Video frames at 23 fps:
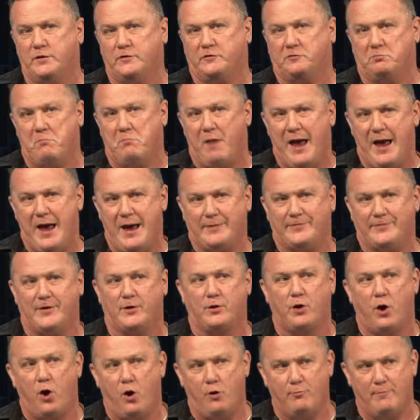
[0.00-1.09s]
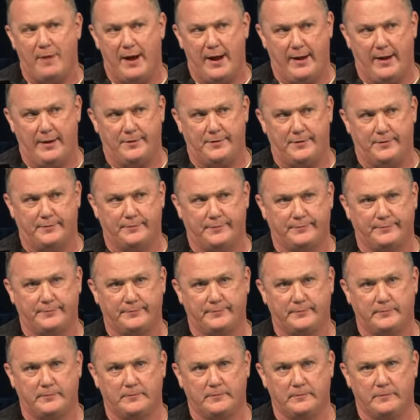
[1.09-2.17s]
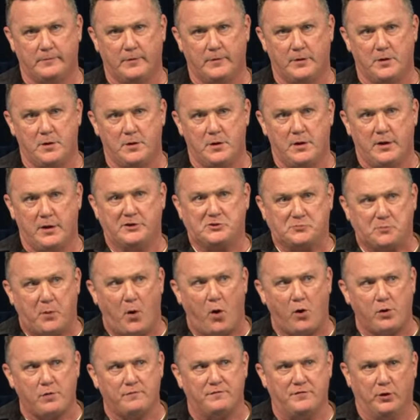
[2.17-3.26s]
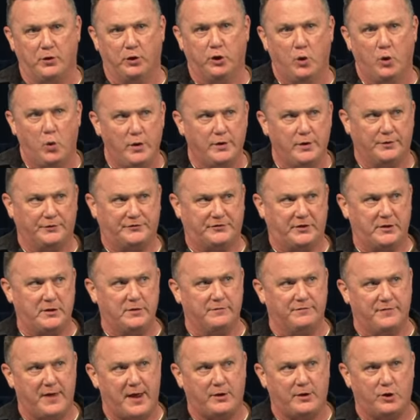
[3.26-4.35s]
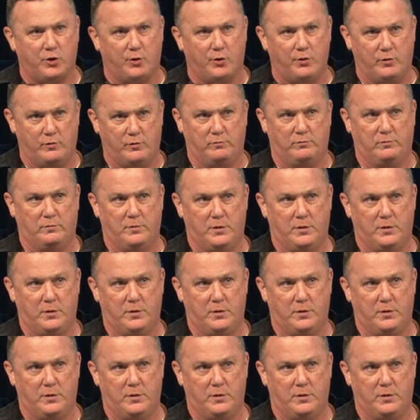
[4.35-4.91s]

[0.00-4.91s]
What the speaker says: is mad, they're all mad. It's part of the loyalty of that group.